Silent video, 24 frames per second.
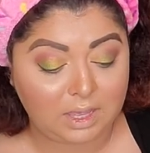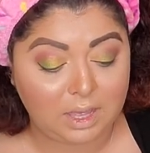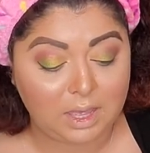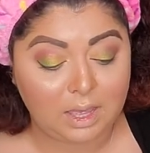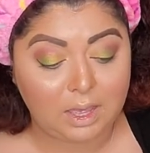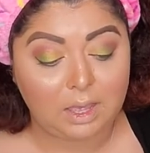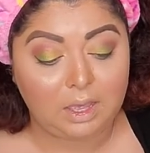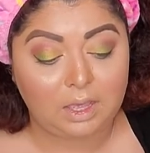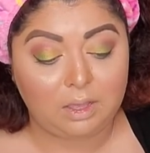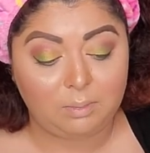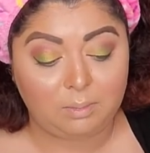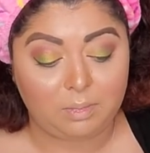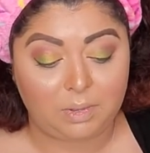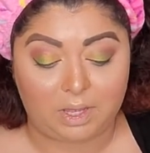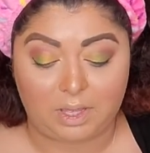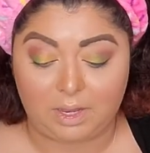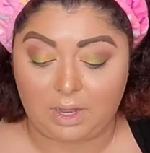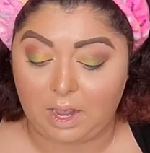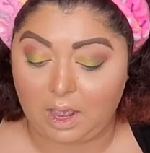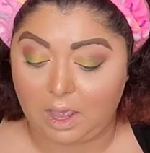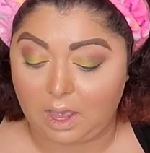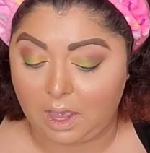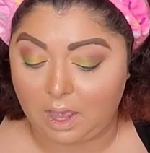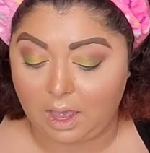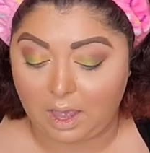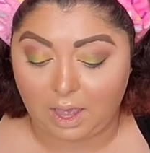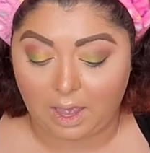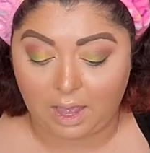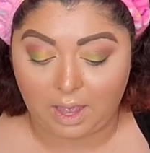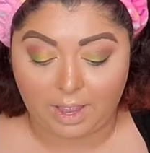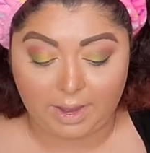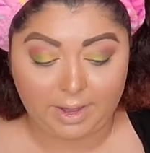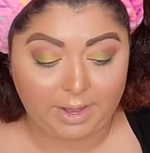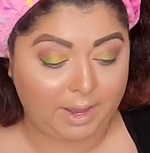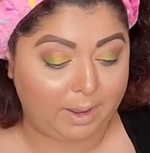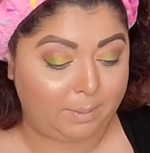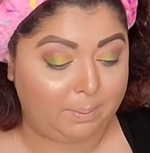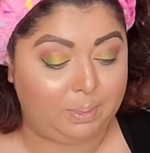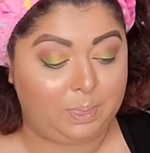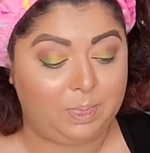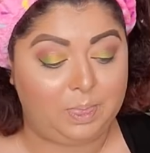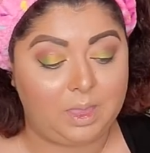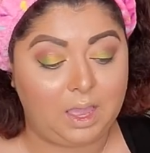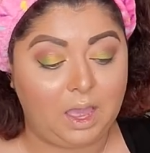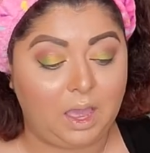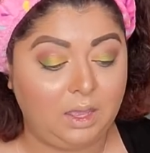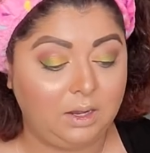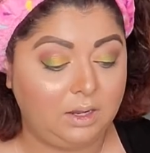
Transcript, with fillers: but I am not gonna